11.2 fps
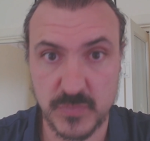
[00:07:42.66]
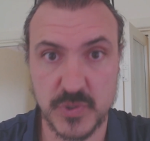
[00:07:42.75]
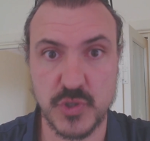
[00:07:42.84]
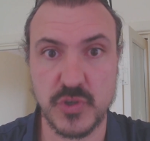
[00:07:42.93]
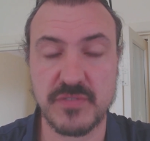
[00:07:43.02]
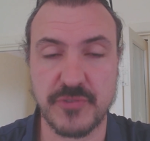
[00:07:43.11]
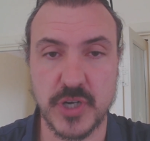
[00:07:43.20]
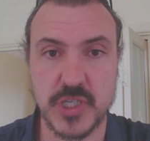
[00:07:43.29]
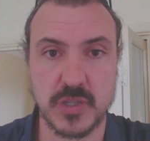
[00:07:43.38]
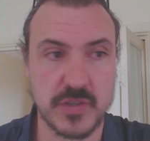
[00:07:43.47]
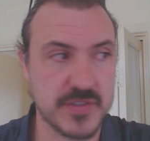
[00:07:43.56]
Do your
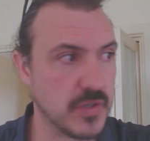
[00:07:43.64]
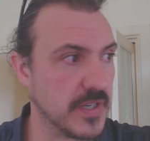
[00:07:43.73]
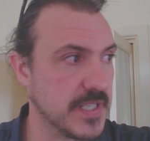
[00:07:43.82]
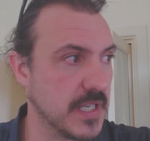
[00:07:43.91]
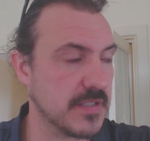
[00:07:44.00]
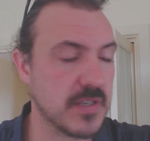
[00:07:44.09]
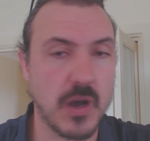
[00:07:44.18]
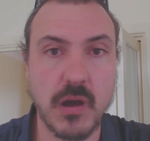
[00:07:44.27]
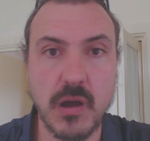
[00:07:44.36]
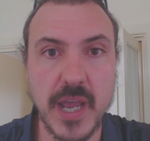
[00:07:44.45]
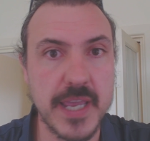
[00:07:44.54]
friction loss sizings.
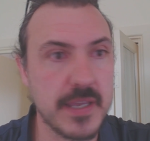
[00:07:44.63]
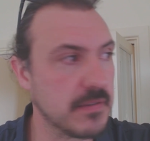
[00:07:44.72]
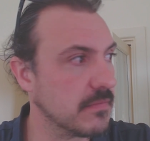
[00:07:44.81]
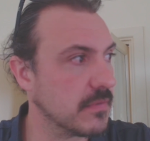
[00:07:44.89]
I